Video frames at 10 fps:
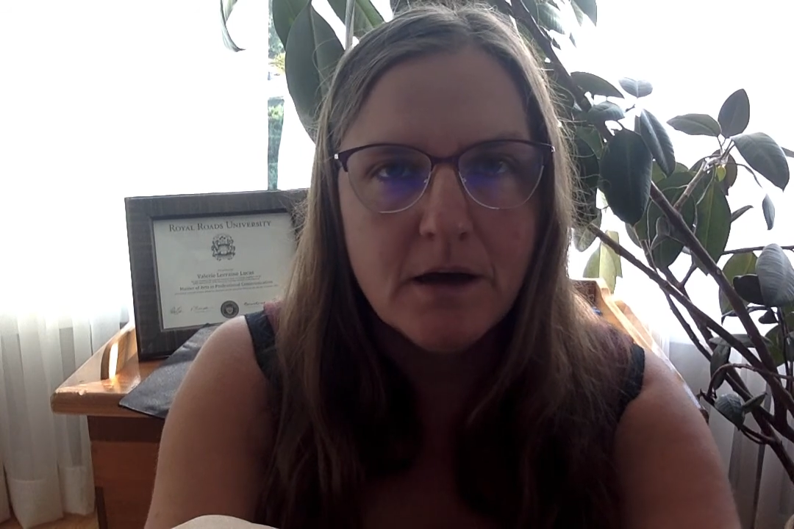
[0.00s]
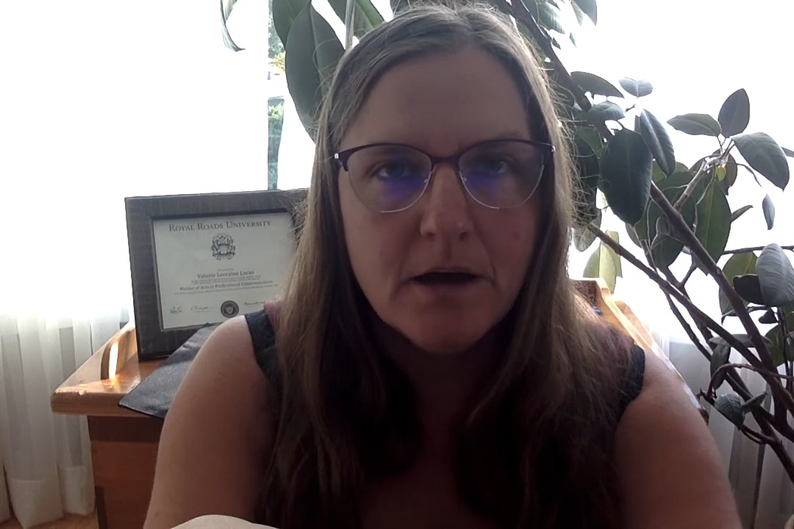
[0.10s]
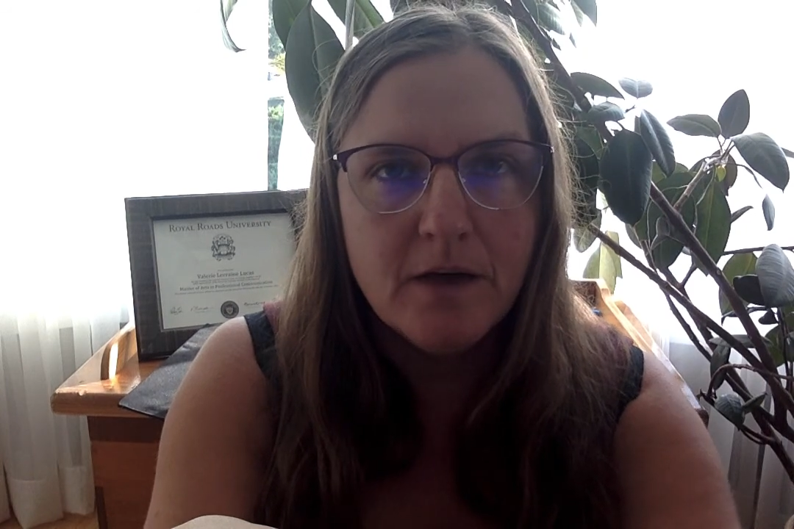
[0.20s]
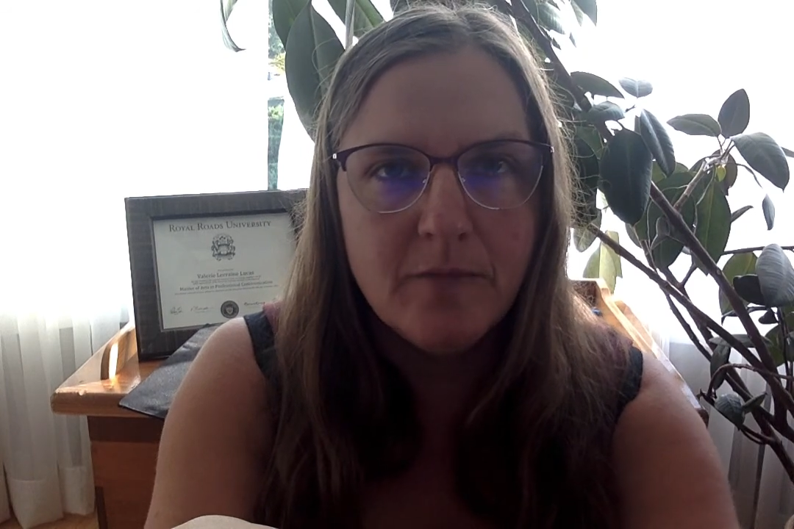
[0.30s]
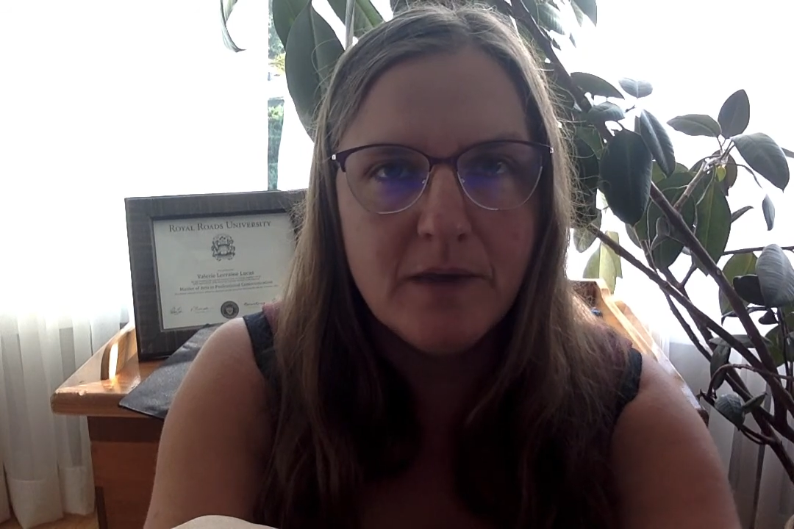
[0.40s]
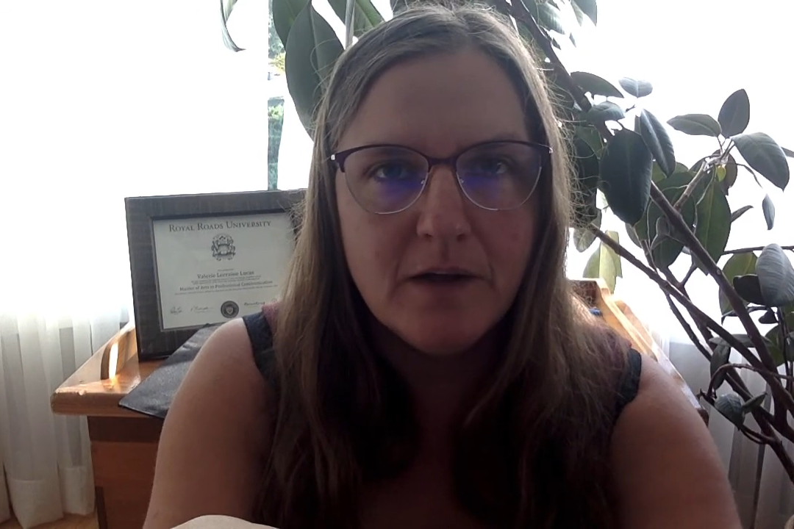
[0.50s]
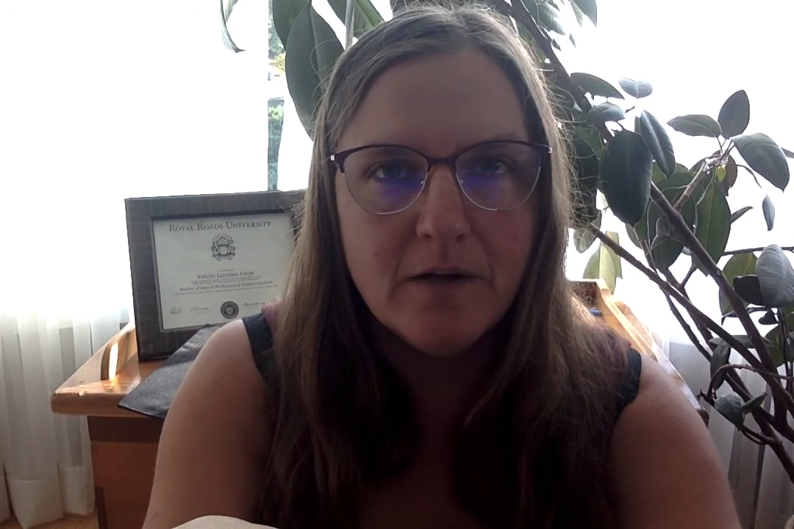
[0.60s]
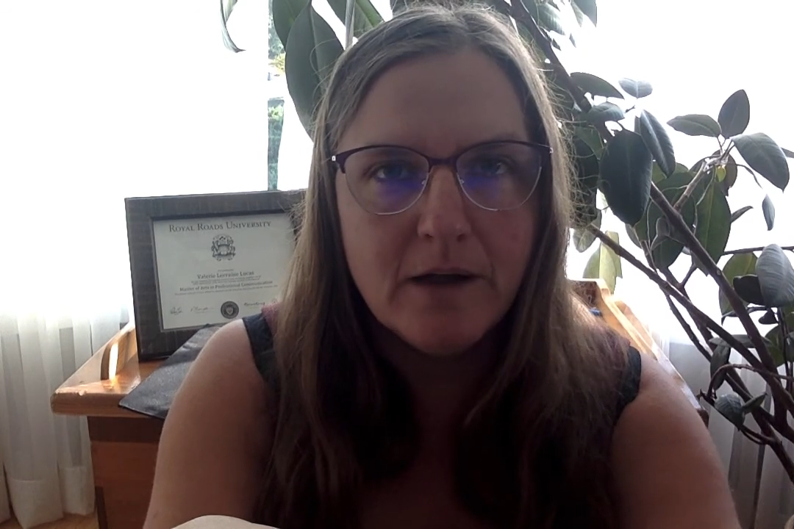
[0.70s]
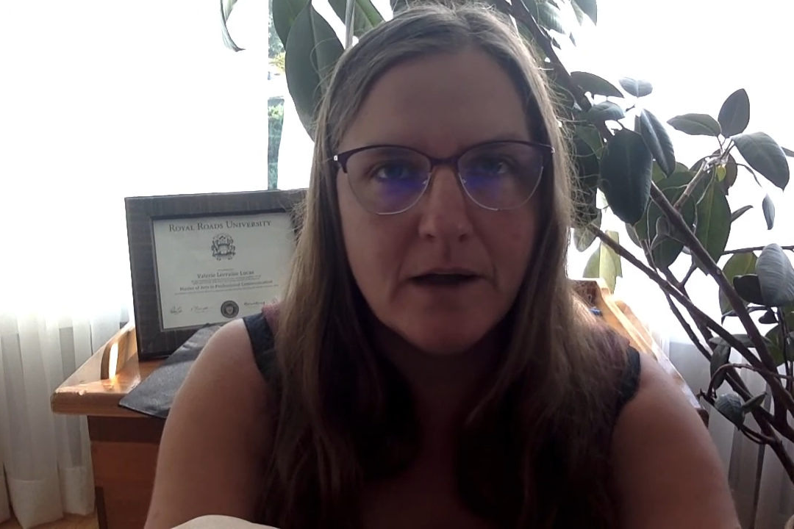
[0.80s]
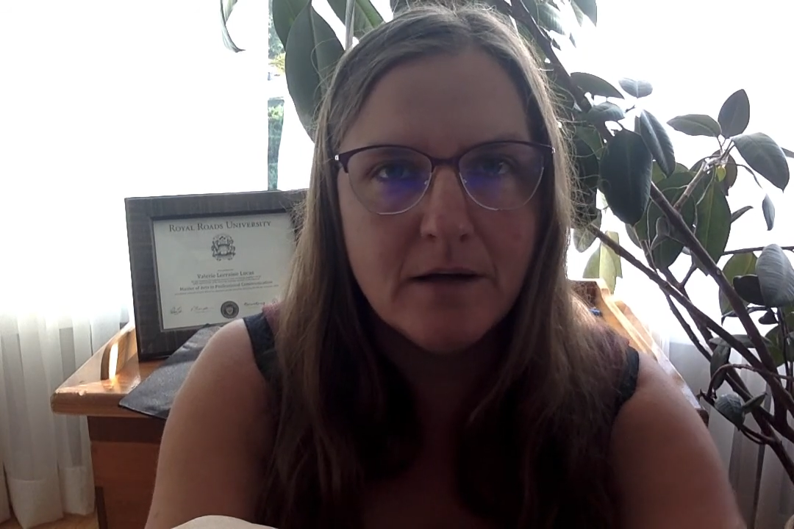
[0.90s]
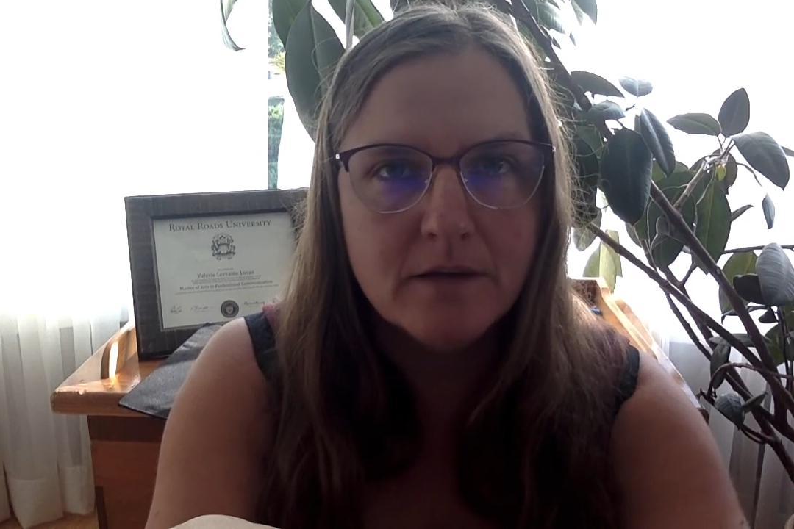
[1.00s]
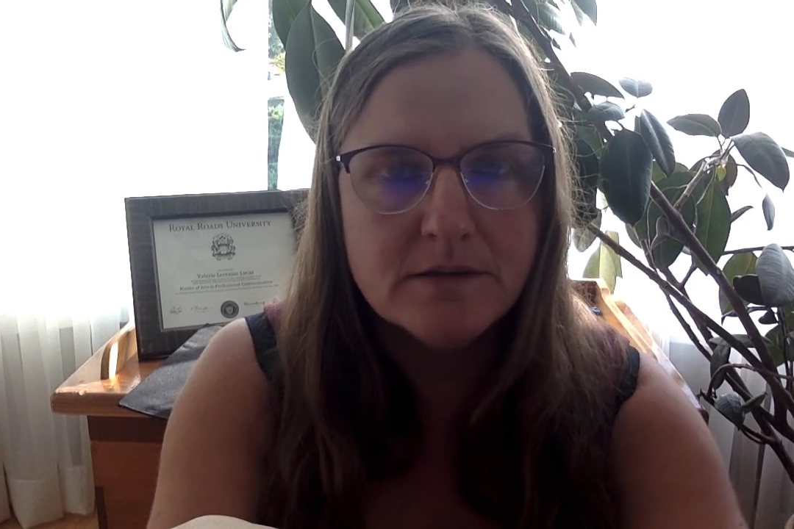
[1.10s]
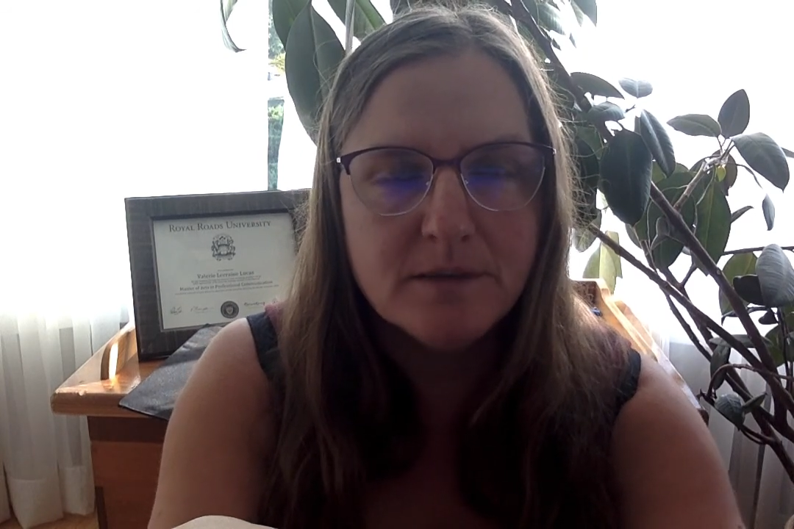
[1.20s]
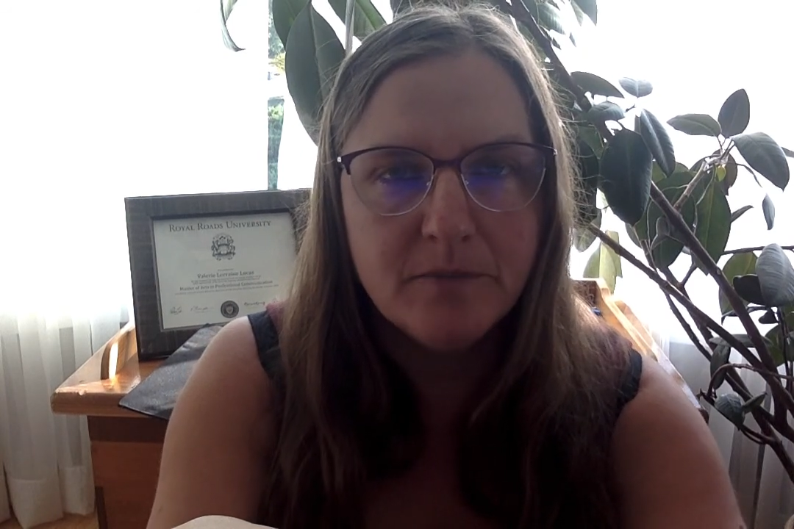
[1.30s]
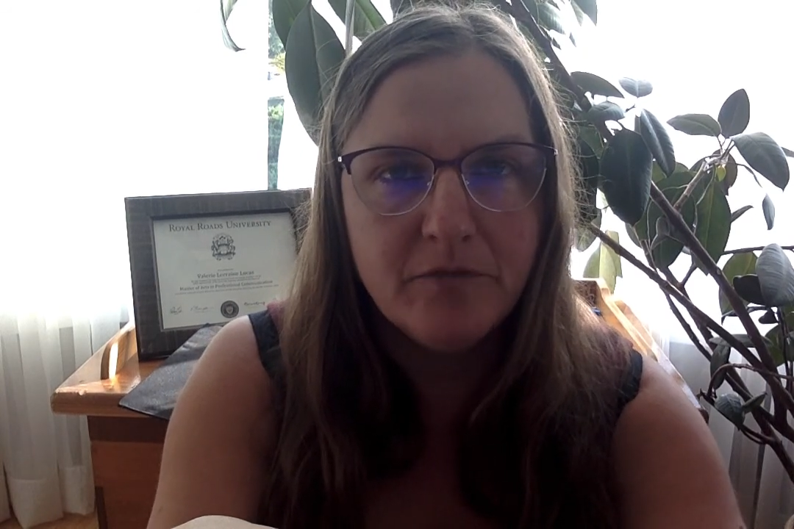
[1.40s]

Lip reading: I've been hearing some